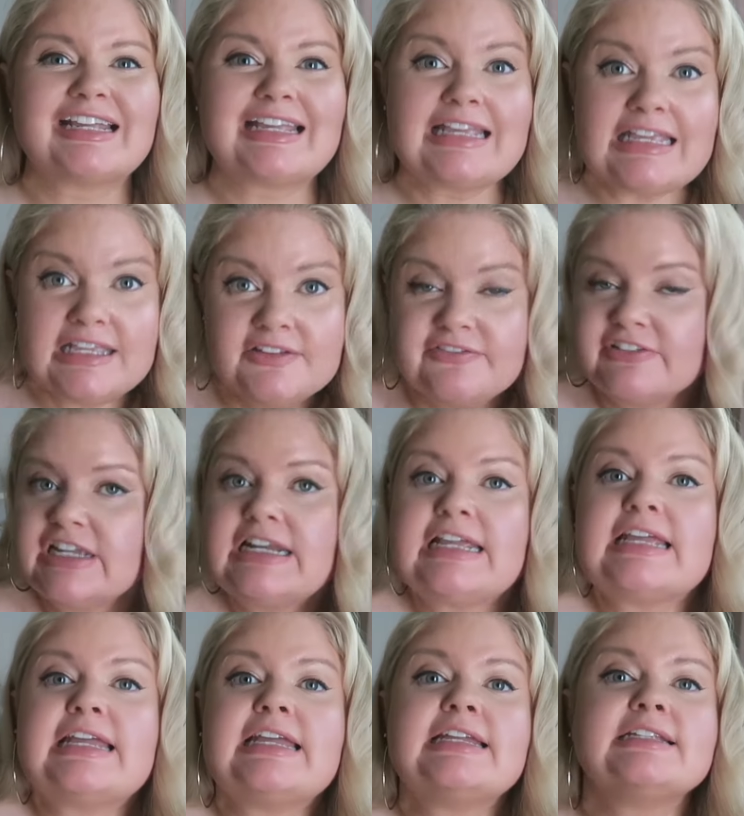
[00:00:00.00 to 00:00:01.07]
even
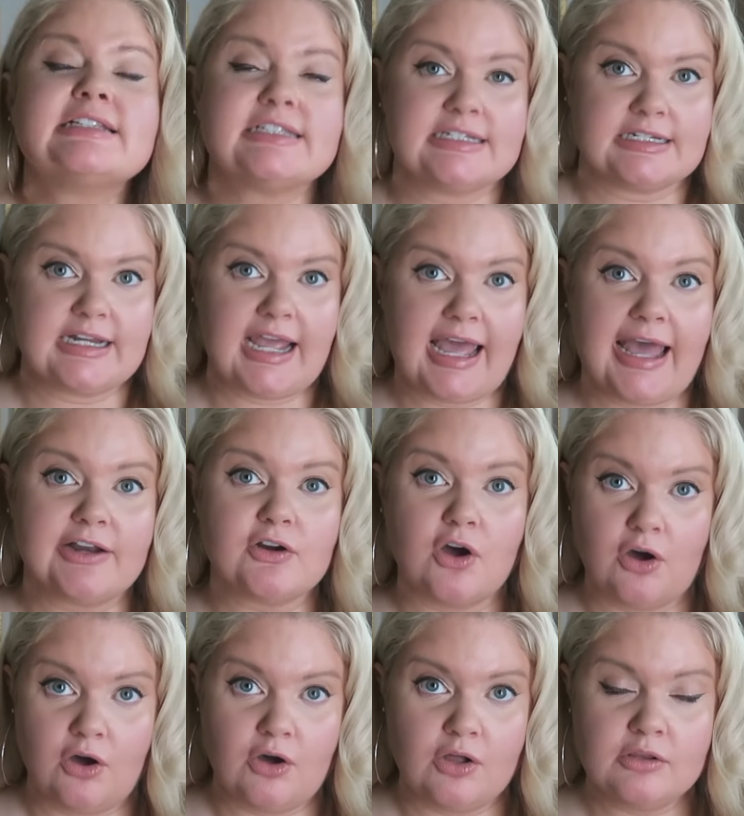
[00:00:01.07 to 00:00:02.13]
hinted at
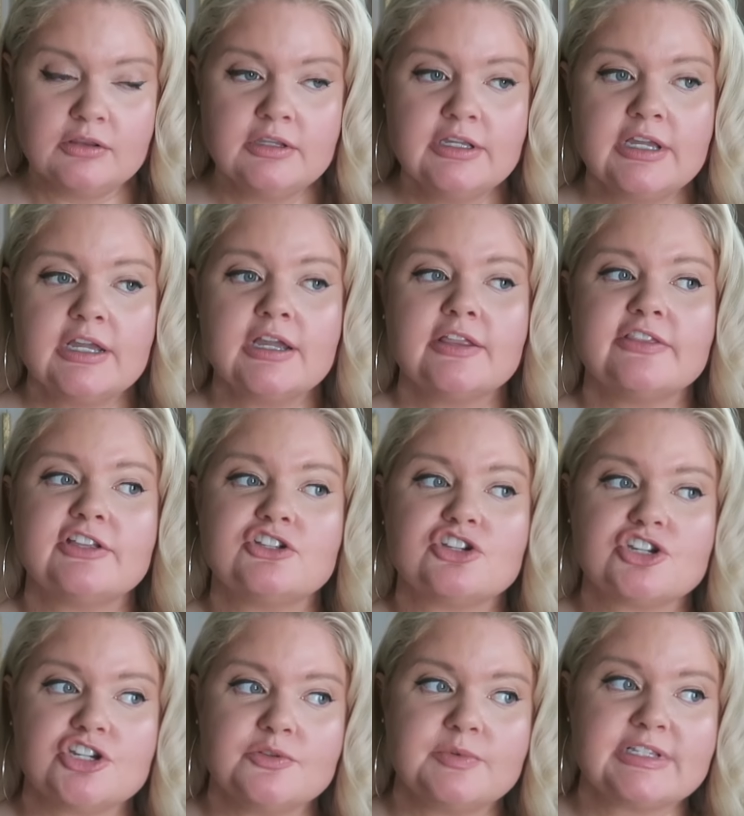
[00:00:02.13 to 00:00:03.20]
all that
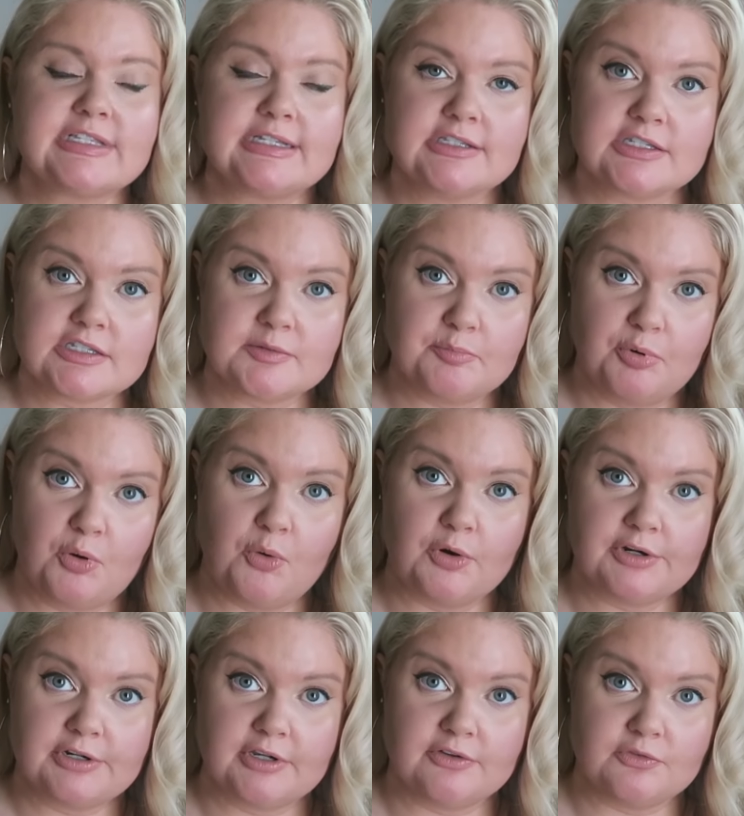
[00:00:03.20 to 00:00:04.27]
she was in
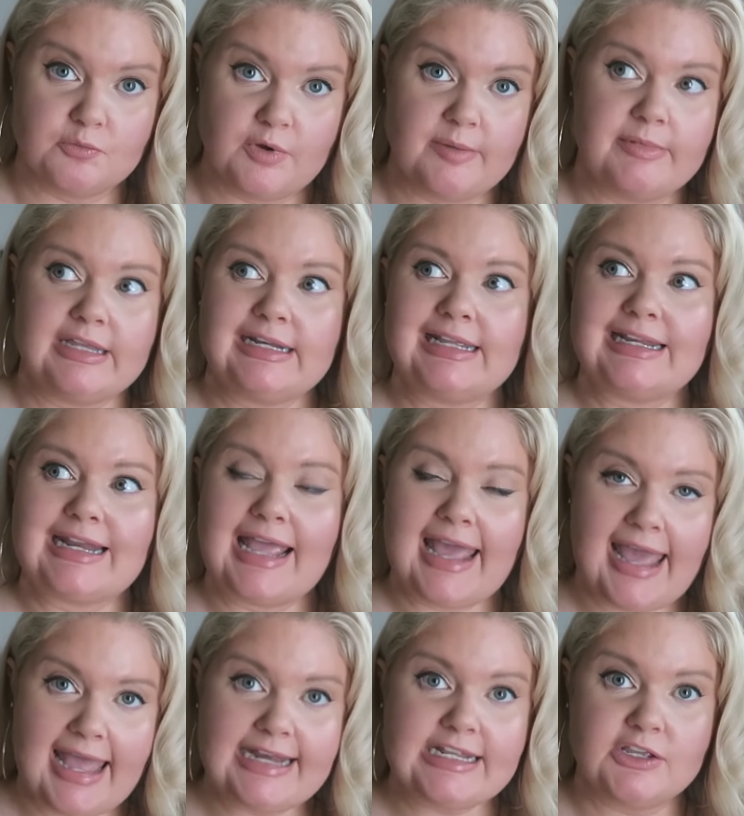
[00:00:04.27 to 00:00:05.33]
support of women in
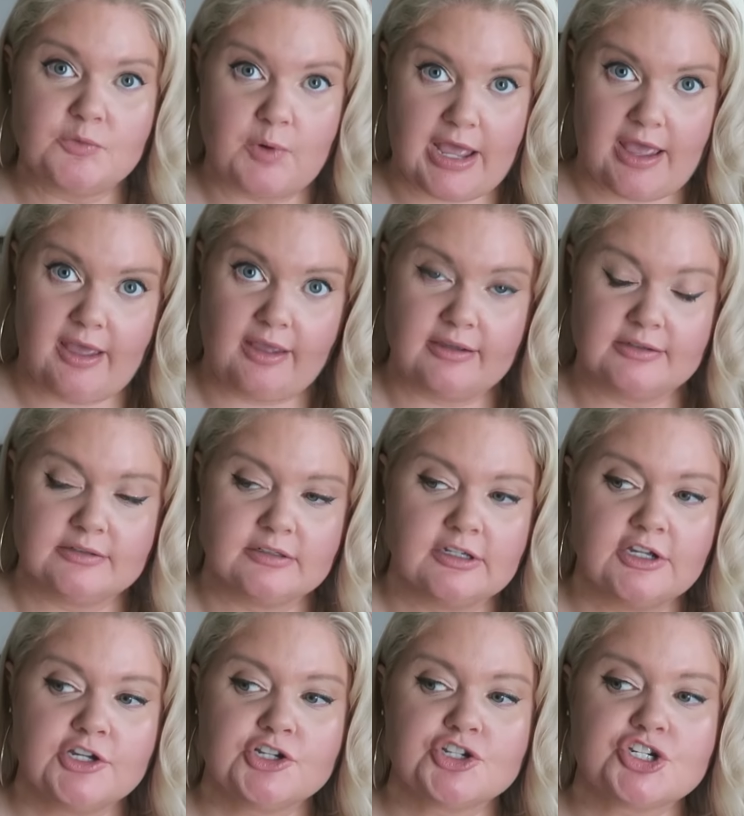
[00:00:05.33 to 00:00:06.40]
any way,
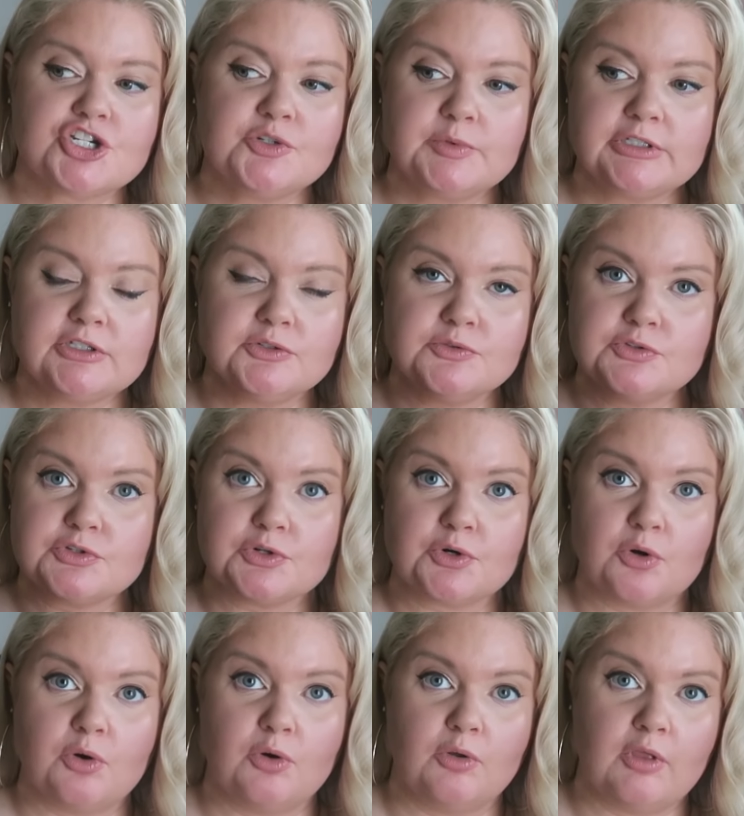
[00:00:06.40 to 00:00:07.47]
she would lose her
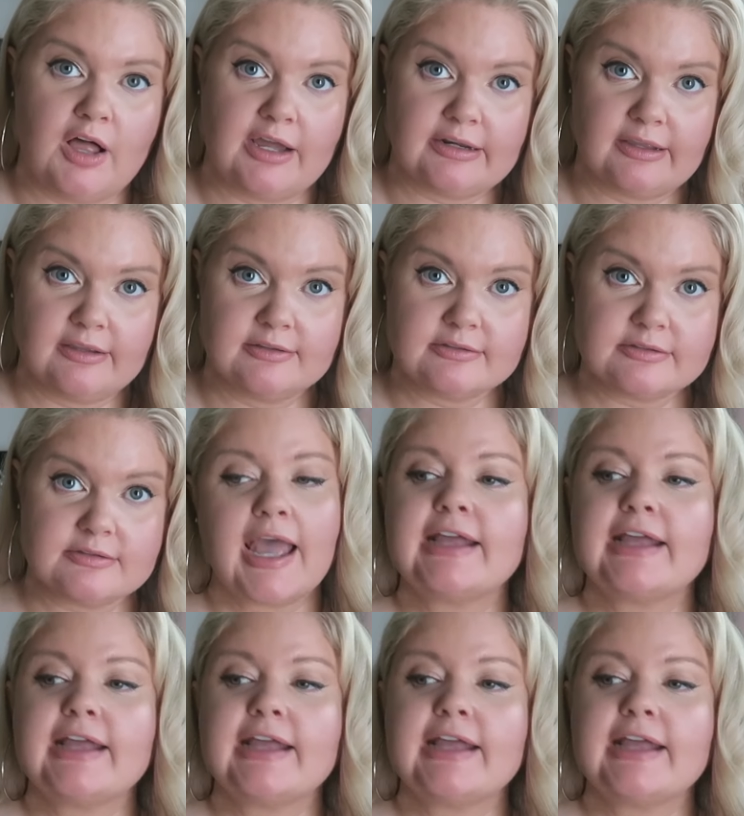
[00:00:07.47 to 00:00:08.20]
whole audience.